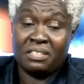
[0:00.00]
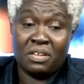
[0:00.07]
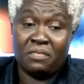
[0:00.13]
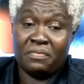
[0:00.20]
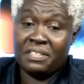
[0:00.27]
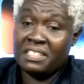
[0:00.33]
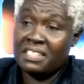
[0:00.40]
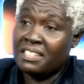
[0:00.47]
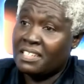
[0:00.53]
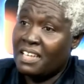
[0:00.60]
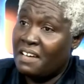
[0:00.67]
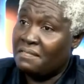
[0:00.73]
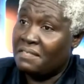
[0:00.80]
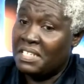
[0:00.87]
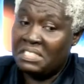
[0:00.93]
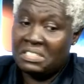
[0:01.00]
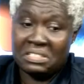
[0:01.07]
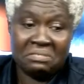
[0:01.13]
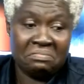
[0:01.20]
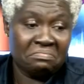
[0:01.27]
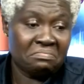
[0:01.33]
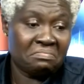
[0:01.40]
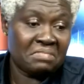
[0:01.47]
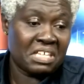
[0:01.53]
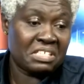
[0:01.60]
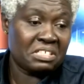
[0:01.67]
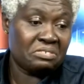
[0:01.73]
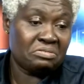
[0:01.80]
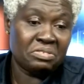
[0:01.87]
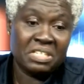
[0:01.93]
is often discovered
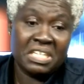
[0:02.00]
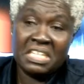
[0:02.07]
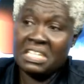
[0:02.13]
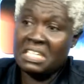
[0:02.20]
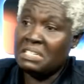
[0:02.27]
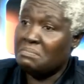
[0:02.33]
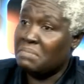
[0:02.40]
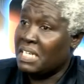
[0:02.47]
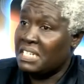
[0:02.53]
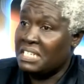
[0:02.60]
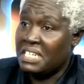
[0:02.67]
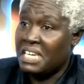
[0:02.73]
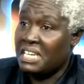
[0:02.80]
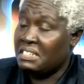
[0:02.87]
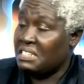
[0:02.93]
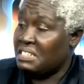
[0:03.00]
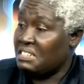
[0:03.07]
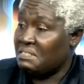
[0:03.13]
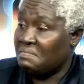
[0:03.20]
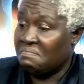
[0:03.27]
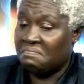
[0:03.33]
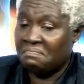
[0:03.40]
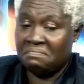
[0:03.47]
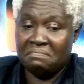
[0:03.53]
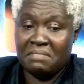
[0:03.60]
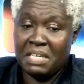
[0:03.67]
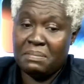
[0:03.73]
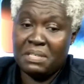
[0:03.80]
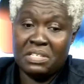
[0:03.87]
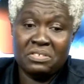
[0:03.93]
at a routine blood test,
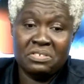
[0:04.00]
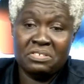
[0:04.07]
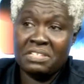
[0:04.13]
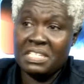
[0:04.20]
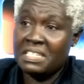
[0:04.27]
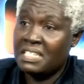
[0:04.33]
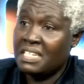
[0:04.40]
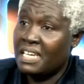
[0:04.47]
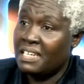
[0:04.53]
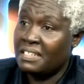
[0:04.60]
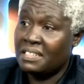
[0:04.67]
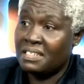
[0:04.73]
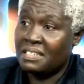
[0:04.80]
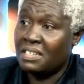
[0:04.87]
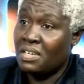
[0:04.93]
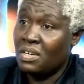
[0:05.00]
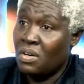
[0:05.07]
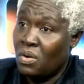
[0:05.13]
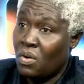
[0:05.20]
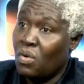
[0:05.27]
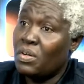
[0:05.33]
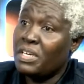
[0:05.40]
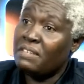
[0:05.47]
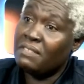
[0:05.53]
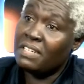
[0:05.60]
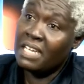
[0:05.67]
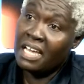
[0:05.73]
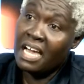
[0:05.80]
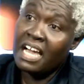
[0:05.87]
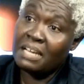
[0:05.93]
maybe urine test, or
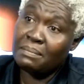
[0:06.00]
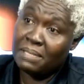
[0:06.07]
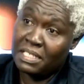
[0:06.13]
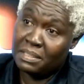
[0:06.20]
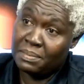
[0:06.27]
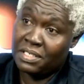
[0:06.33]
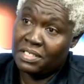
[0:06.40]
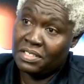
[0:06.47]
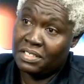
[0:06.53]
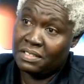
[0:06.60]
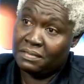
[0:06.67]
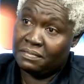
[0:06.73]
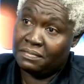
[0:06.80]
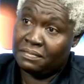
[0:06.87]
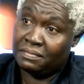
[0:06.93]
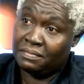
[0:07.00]
even a high blood pressure.